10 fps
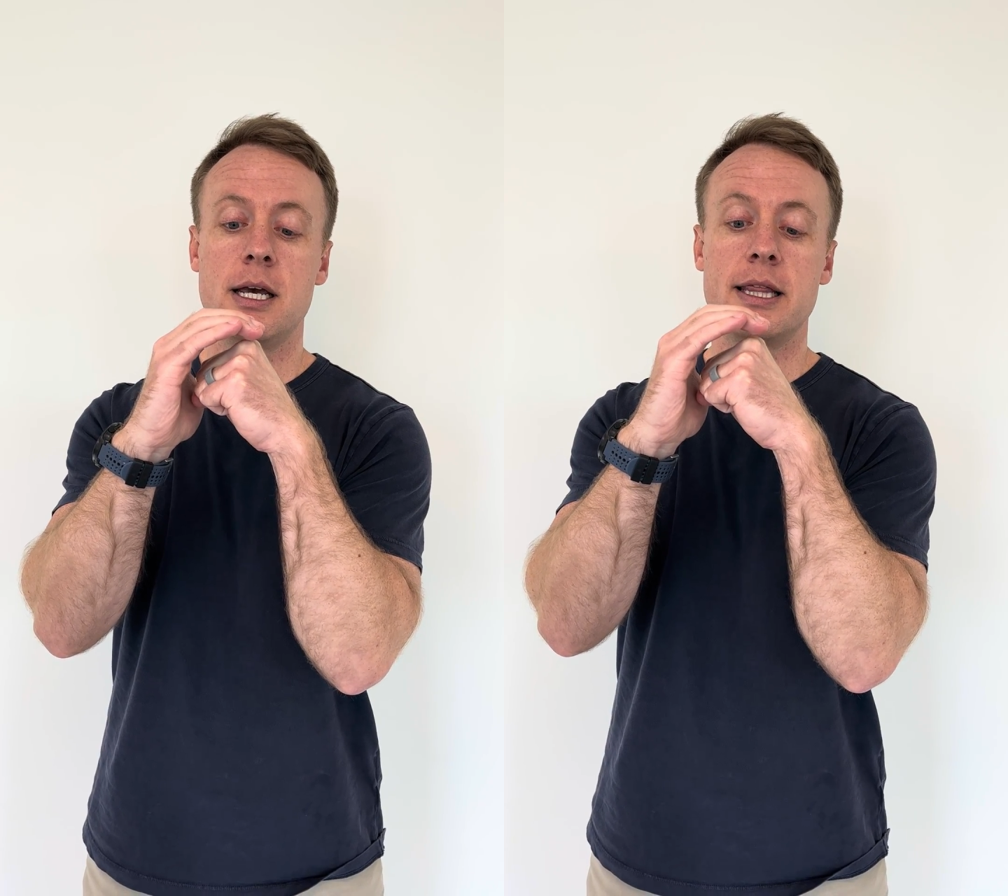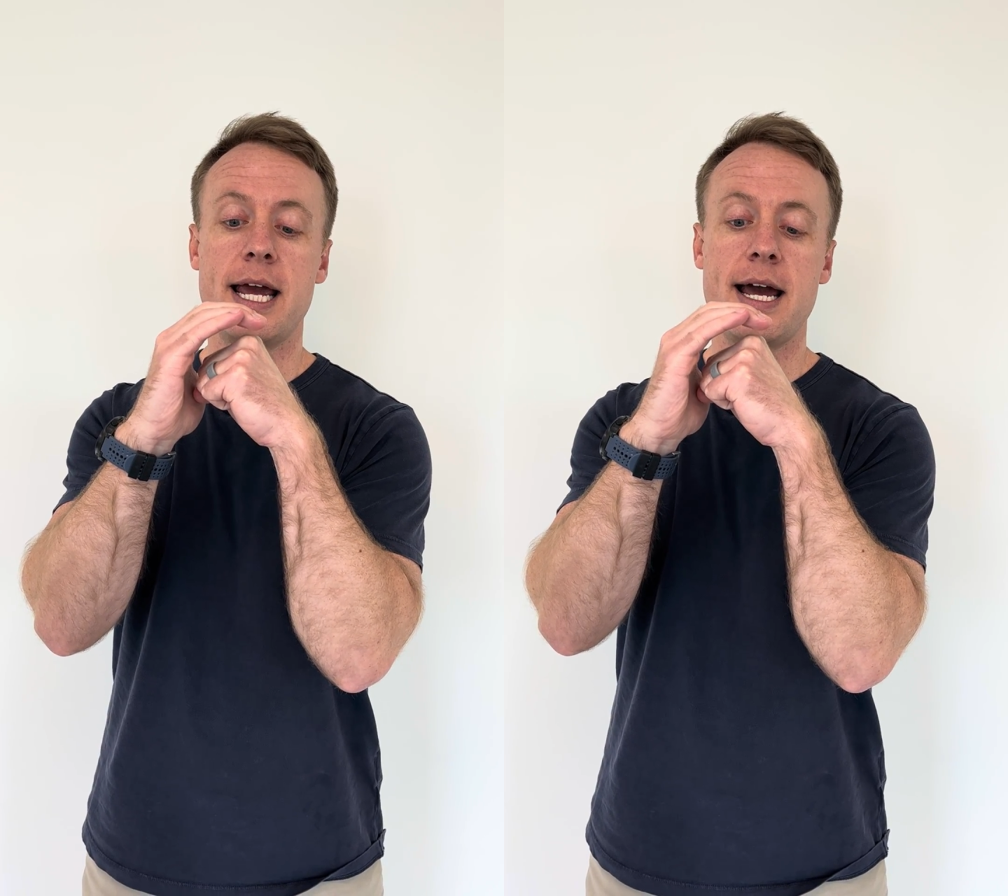
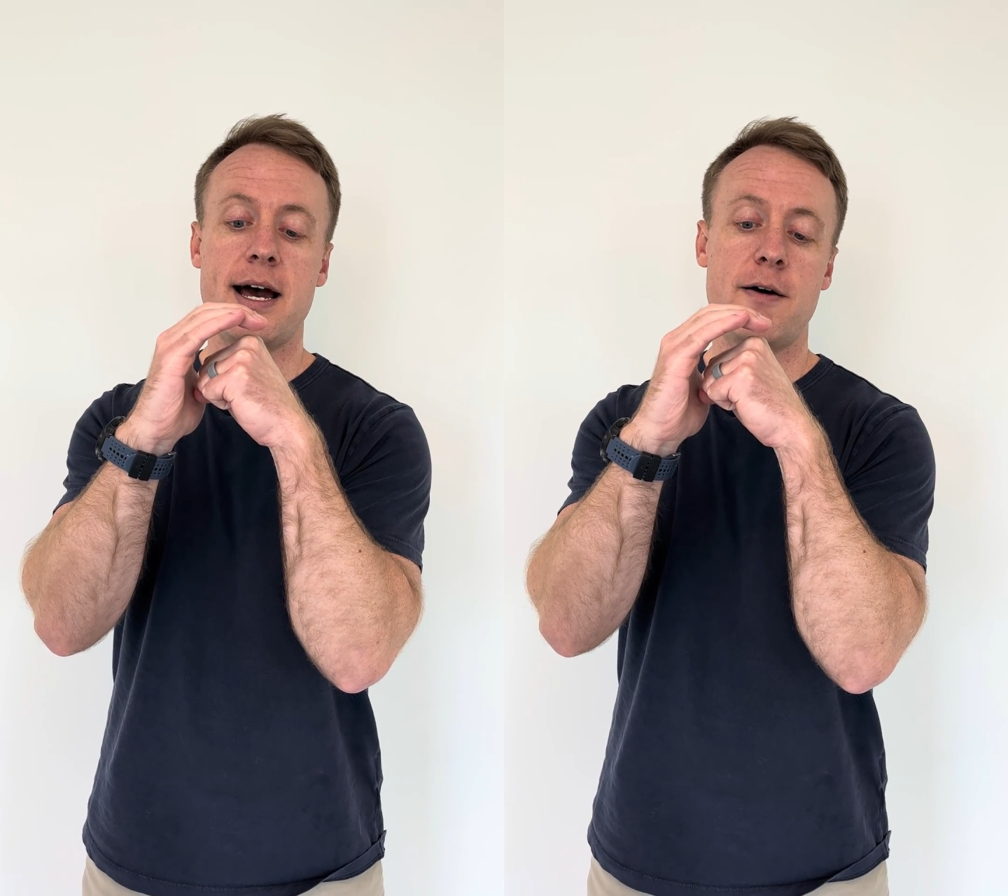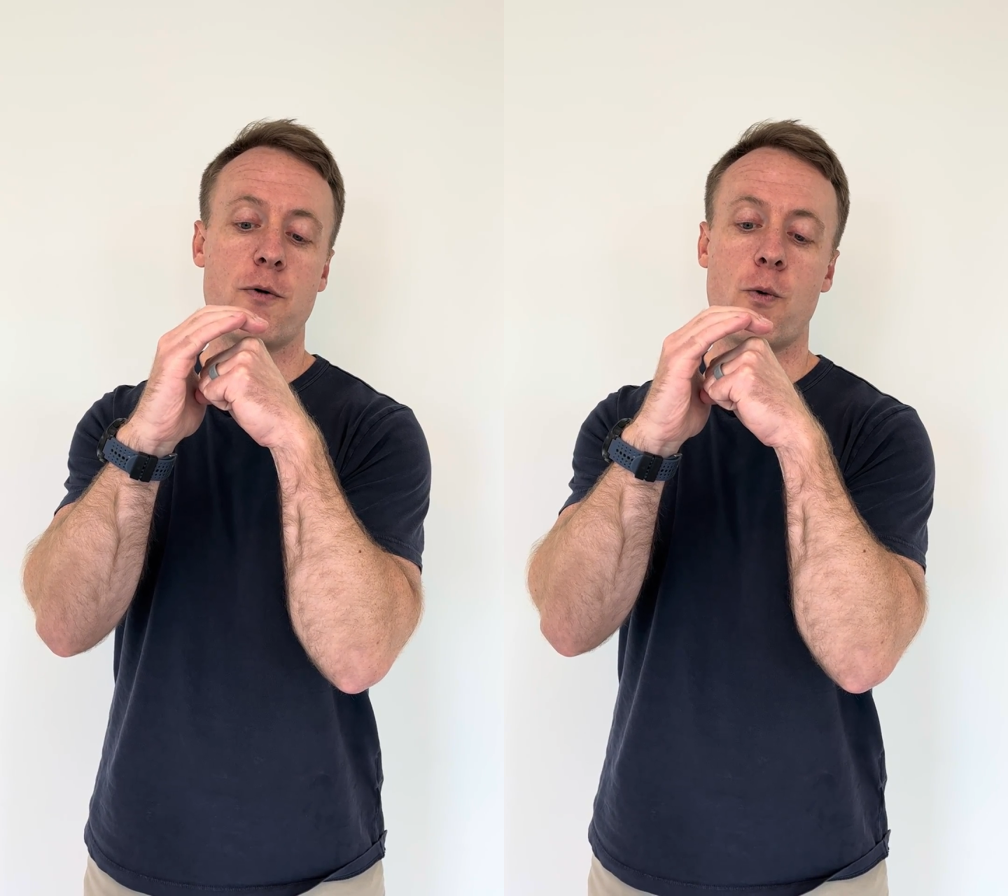they
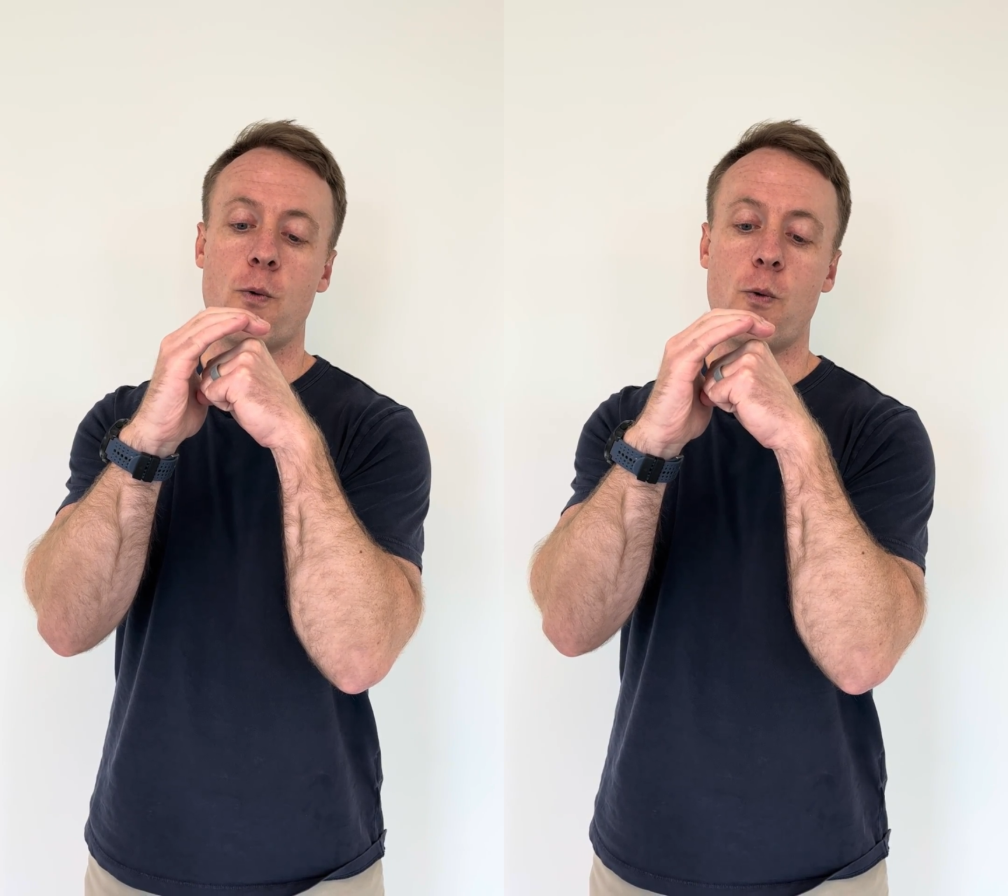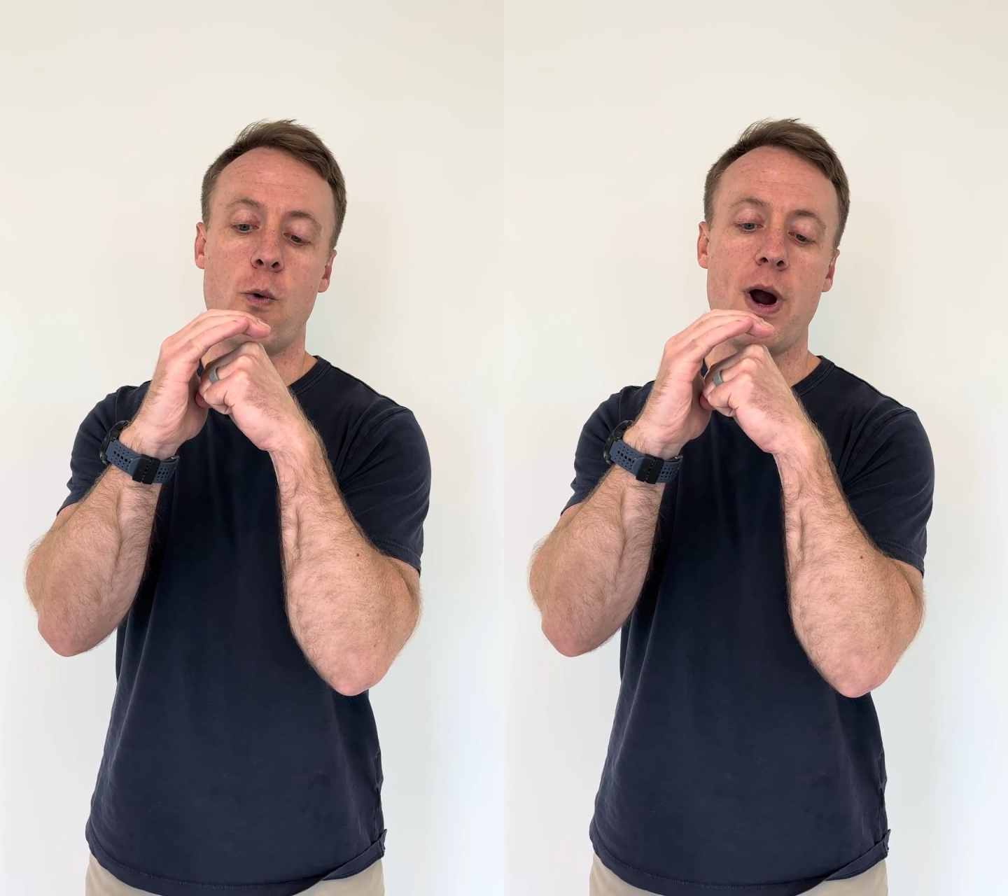have
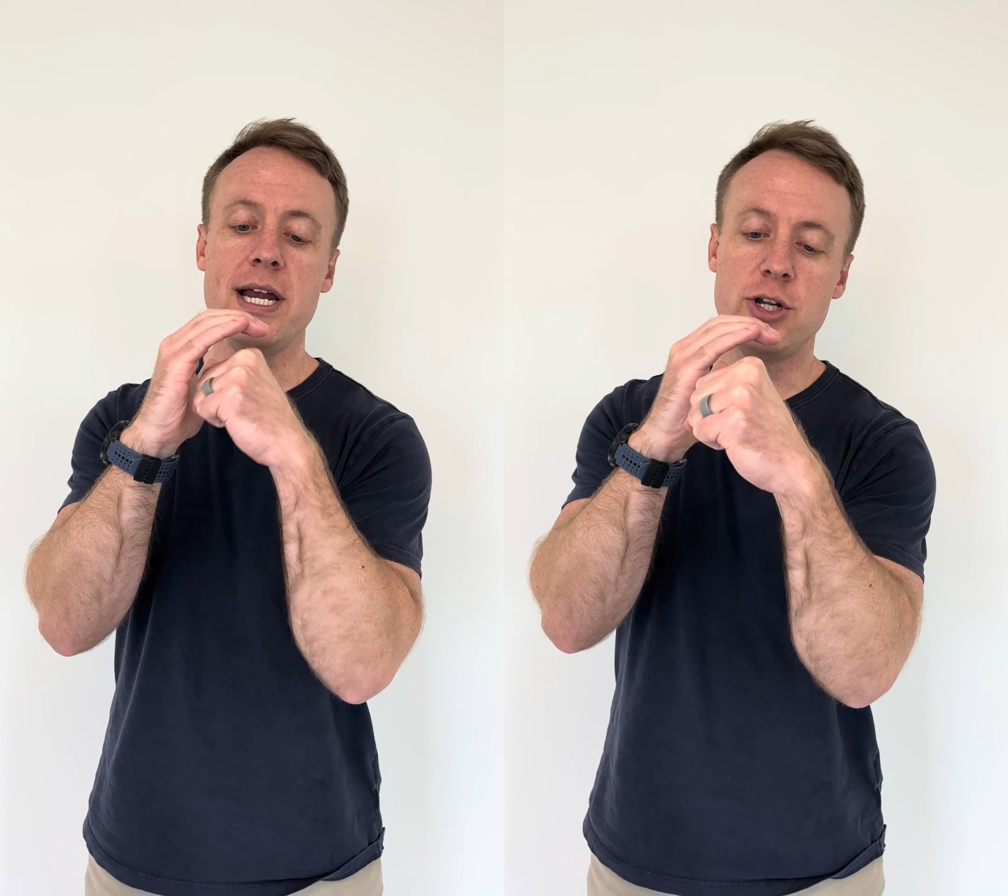way